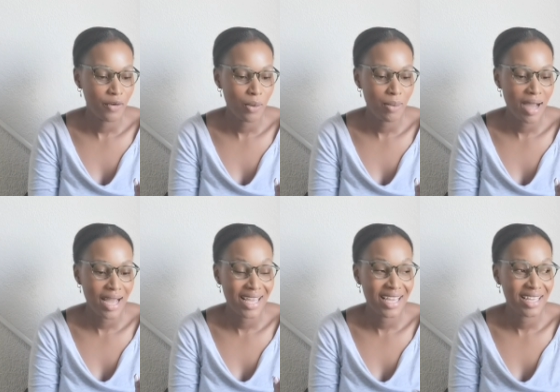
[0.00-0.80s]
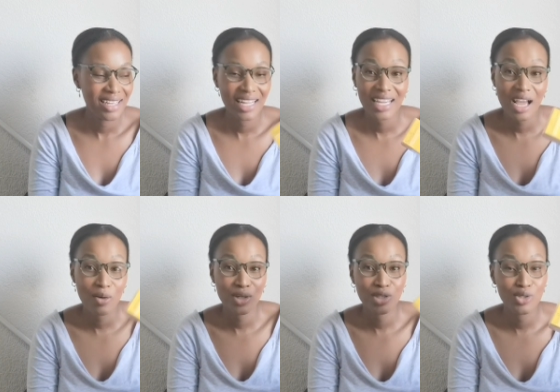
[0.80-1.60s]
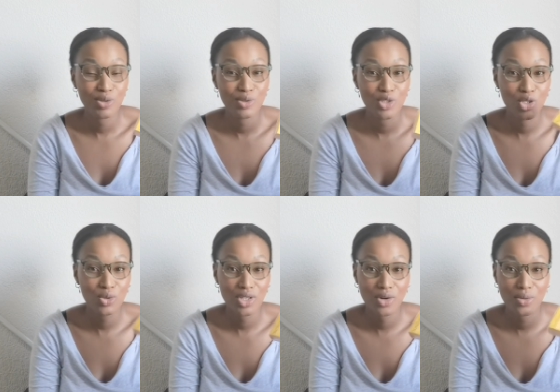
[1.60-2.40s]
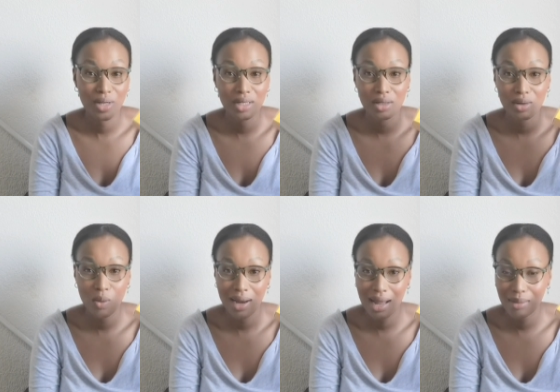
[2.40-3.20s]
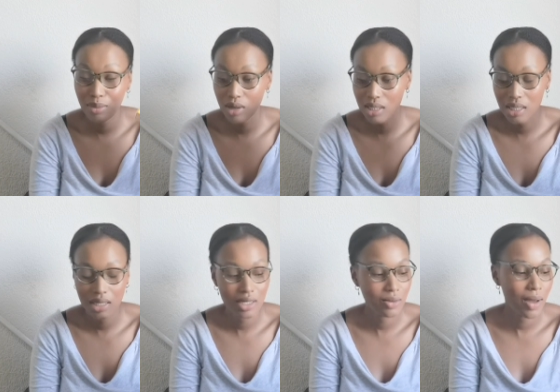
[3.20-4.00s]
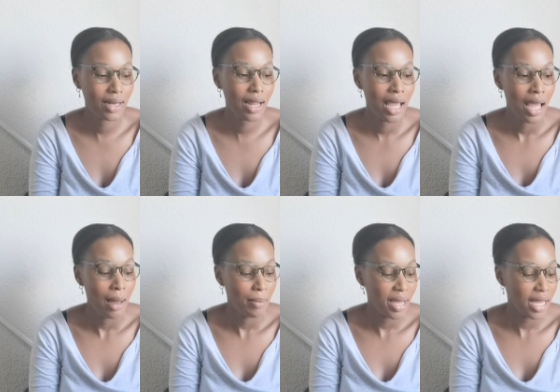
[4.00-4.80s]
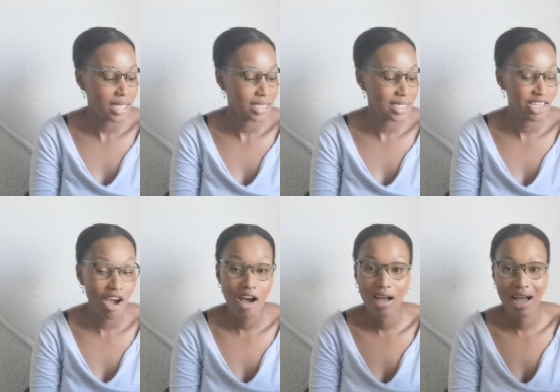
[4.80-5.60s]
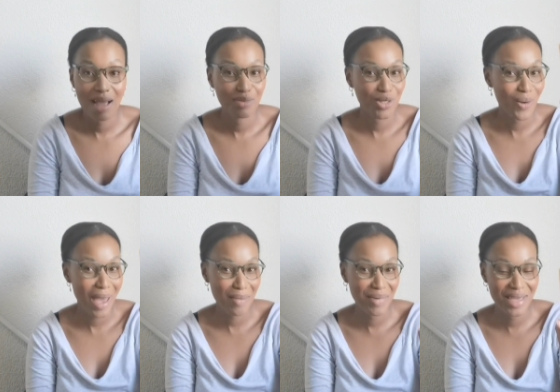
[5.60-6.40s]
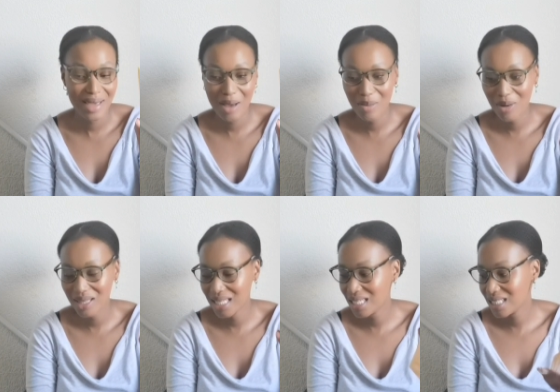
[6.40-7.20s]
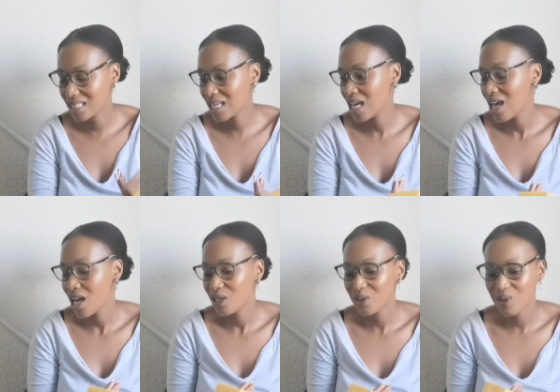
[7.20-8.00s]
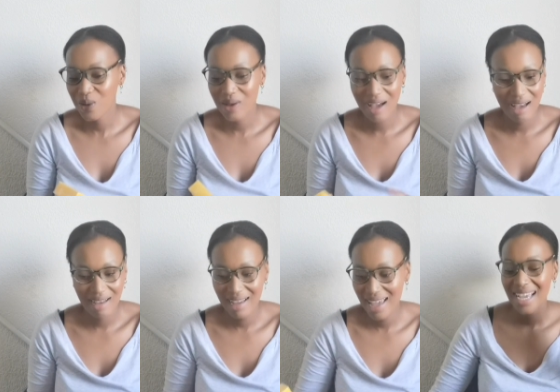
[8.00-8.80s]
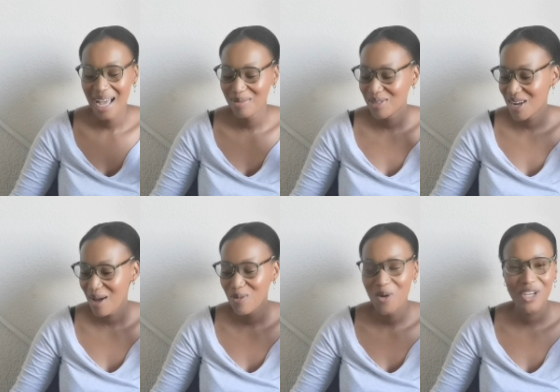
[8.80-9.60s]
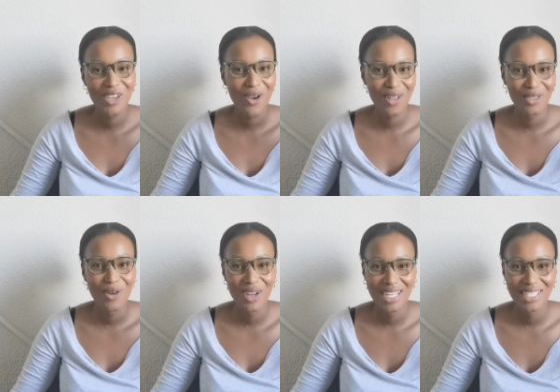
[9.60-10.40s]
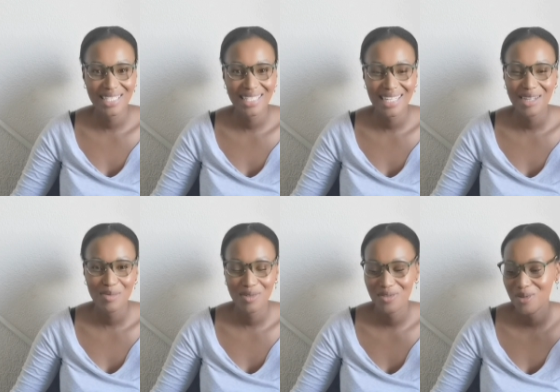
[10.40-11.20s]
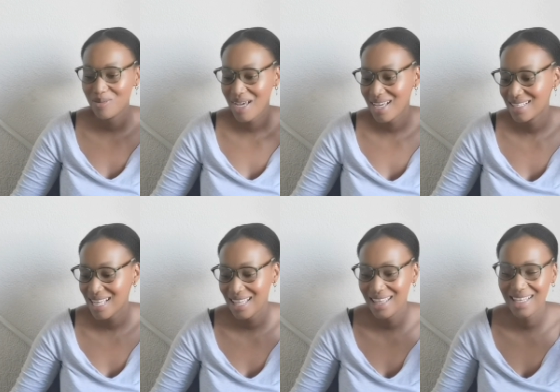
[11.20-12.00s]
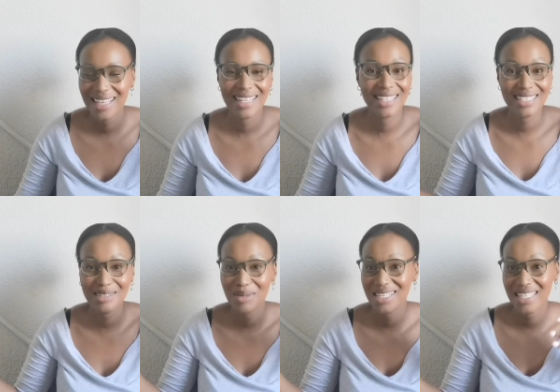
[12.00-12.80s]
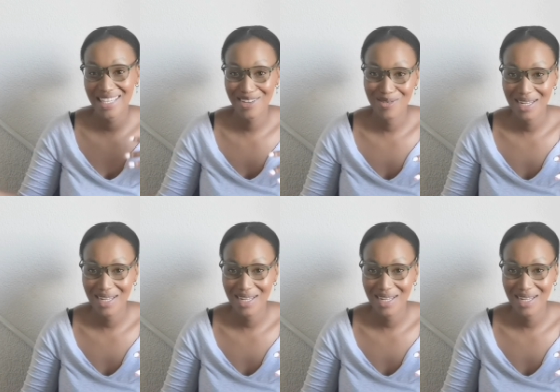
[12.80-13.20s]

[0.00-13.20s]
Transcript: for my like i want to do shoot the reel while unboxing this one but yeah i'm so happy about this so yeah i'm i'm working on the collection in the perfume pairs i think this is my second